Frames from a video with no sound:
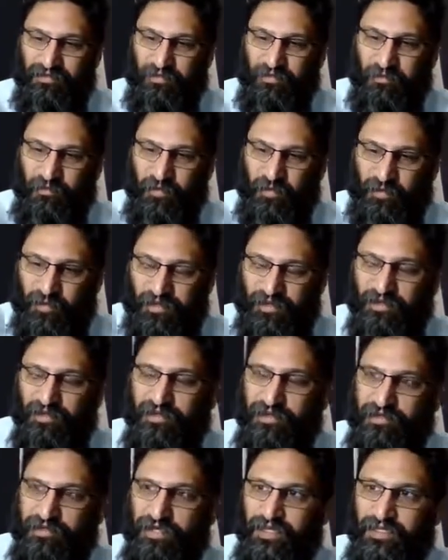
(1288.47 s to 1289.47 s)
what we
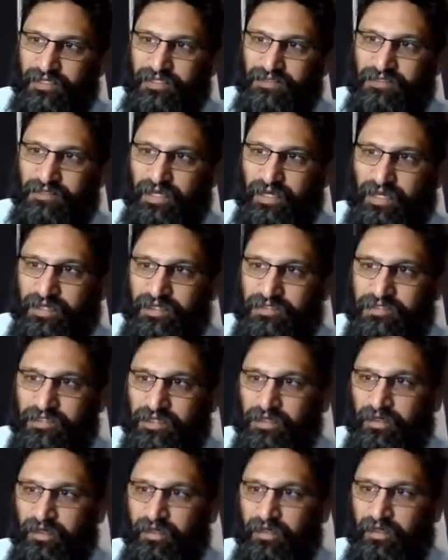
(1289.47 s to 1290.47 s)
learn is that
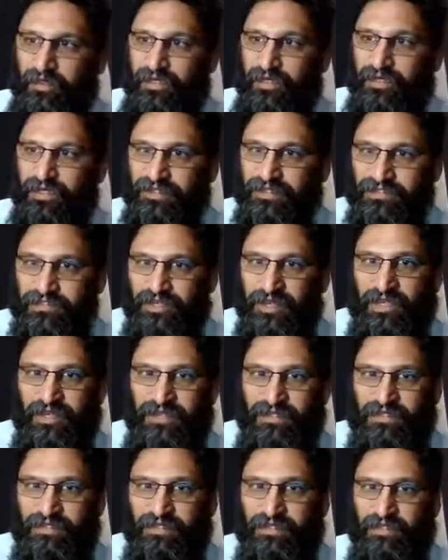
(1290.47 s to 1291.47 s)

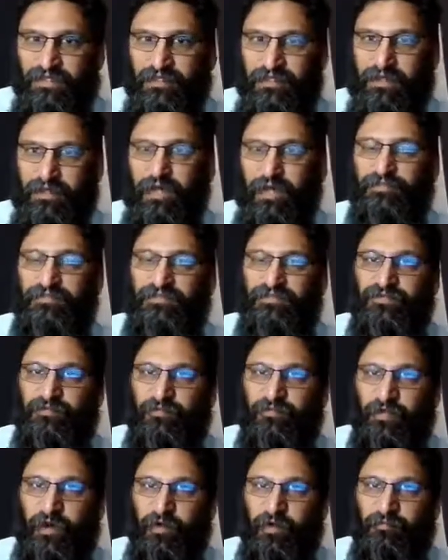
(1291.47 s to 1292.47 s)
anxiety comes
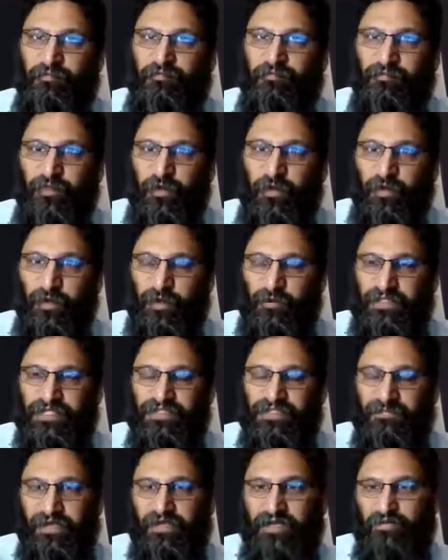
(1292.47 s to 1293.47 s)
from when we
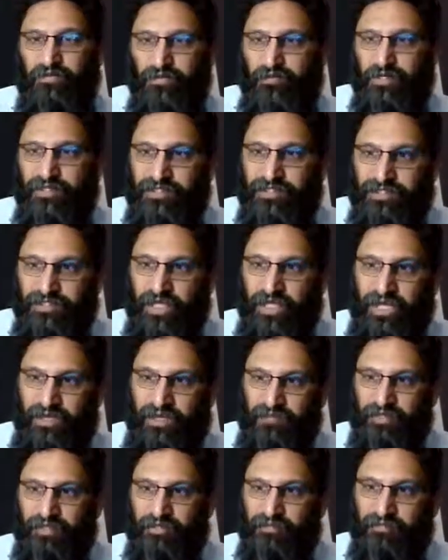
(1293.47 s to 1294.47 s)
spend too much
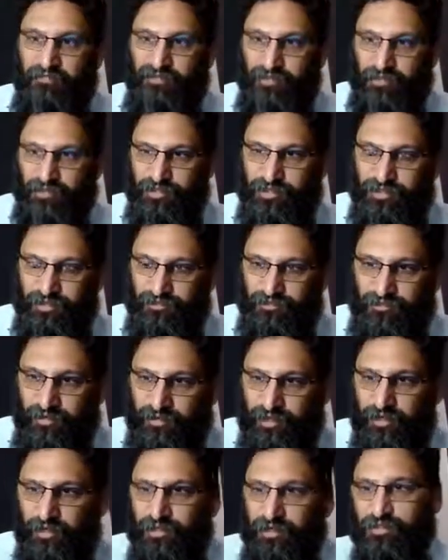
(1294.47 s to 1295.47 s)
time in the future.
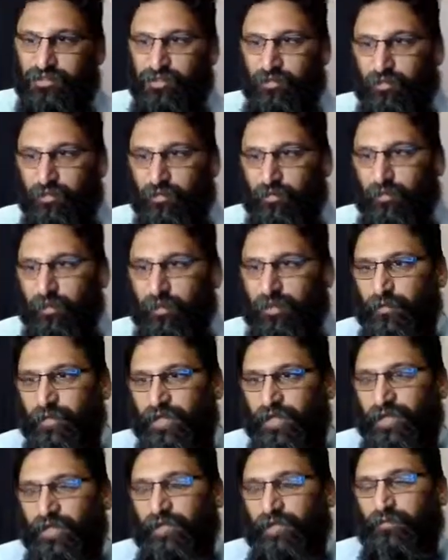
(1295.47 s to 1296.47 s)
So when
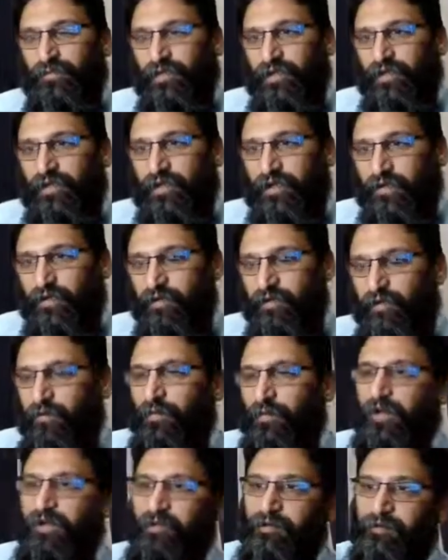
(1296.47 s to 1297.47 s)
we keep thinking,
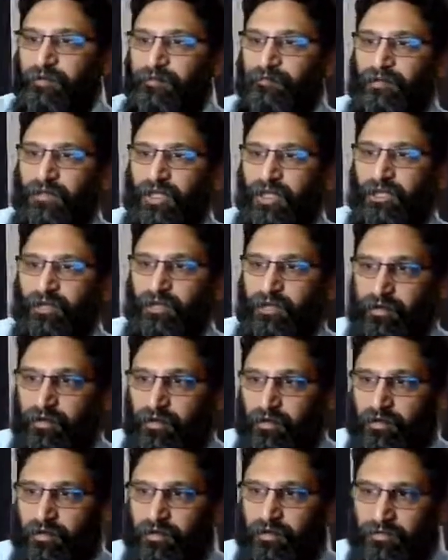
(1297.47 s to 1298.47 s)
well,
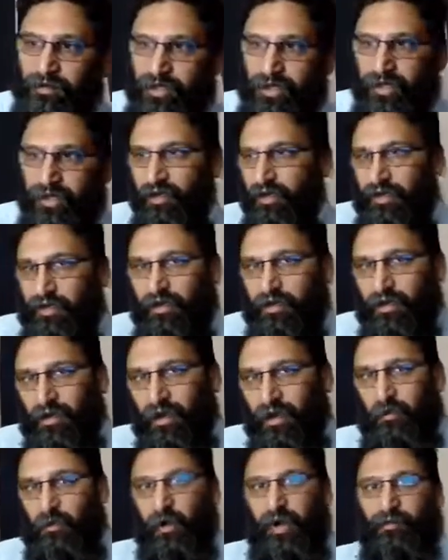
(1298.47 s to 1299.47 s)

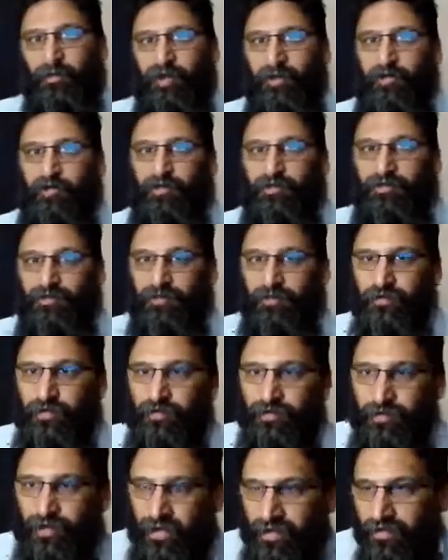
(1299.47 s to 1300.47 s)
where am I going to
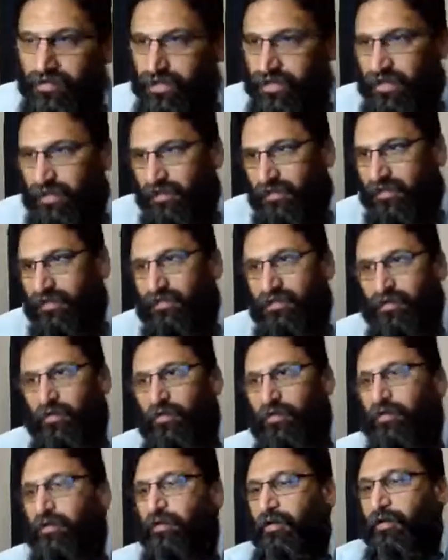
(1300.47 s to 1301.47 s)
go on holiday,
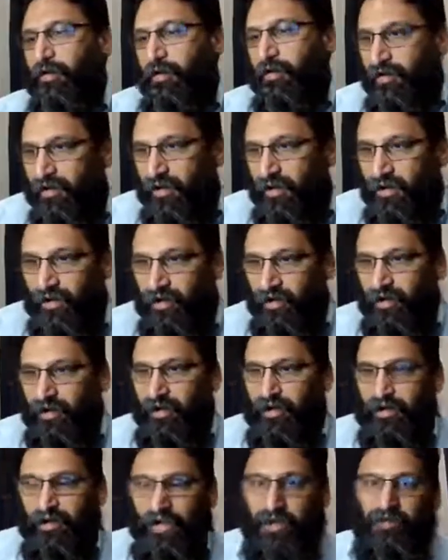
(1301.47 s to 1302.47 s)
or
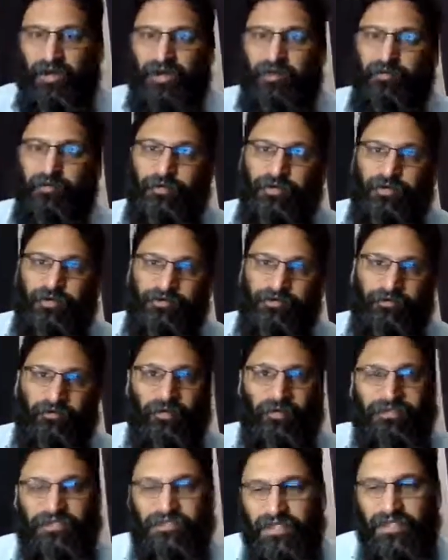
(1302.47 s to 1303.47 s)
am I going to
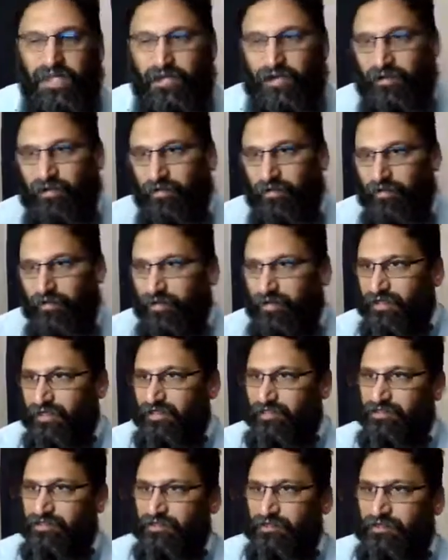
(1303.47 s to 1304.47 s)
fall sick, or
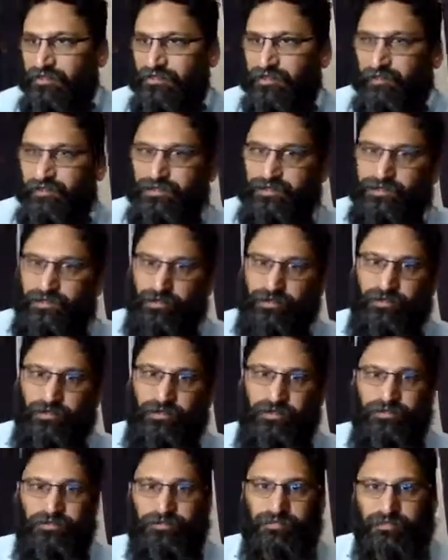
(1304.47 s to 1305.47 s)
is so-and-so
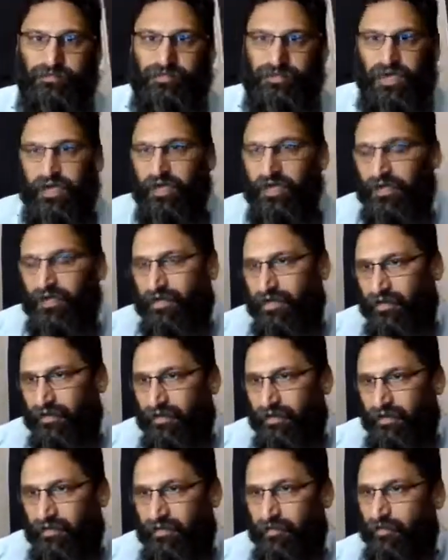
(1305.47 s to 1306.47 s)
going to
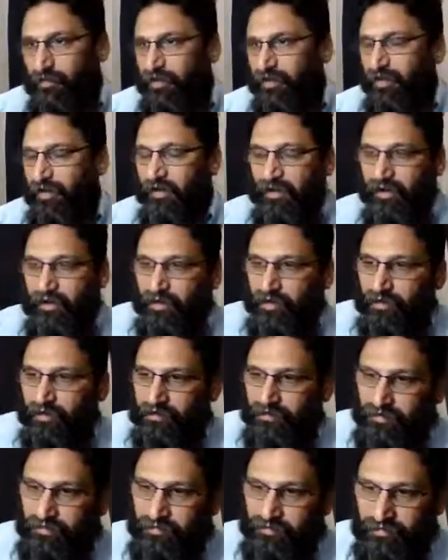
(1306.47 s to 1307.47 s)
die, or
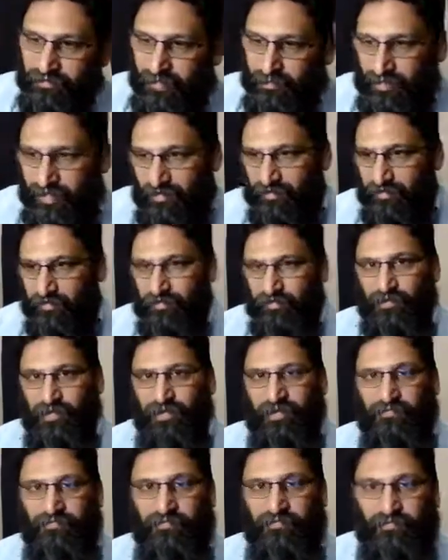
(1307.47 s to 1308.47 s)
am I going to
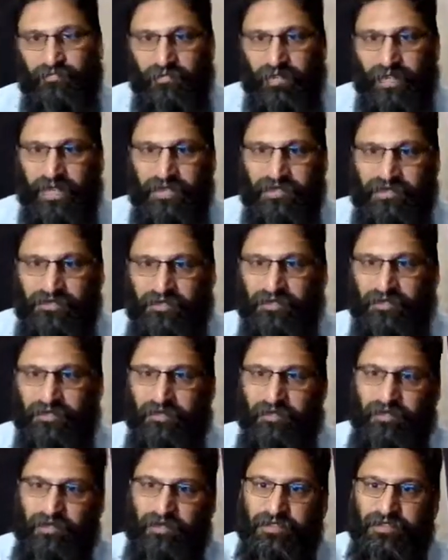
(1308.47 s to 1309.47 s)
become fat?
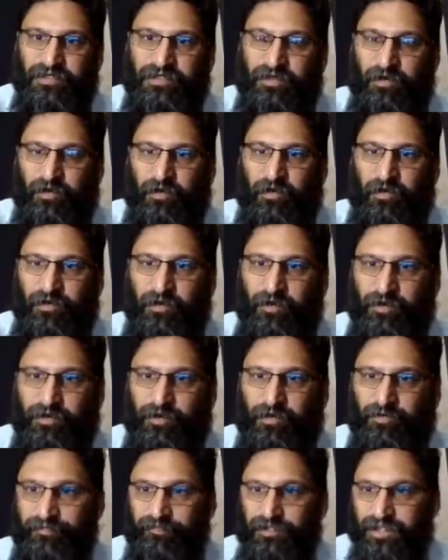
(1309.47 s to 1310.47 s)
These are
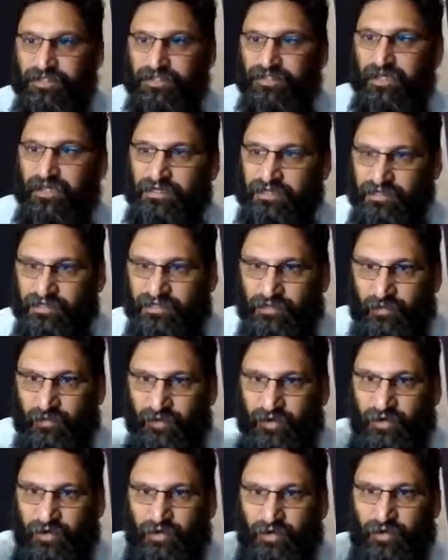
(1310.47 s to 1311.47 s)
all anxieties. So
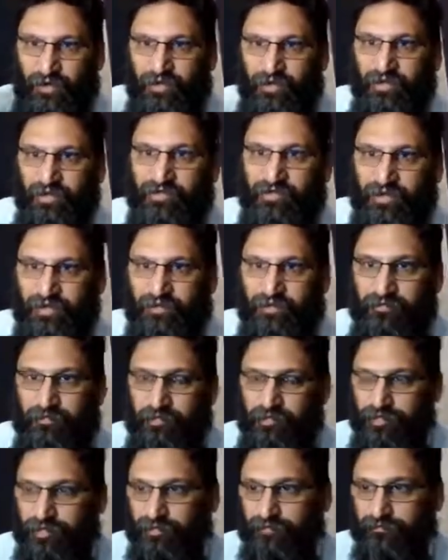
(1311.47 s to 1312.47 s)
we're living in the future.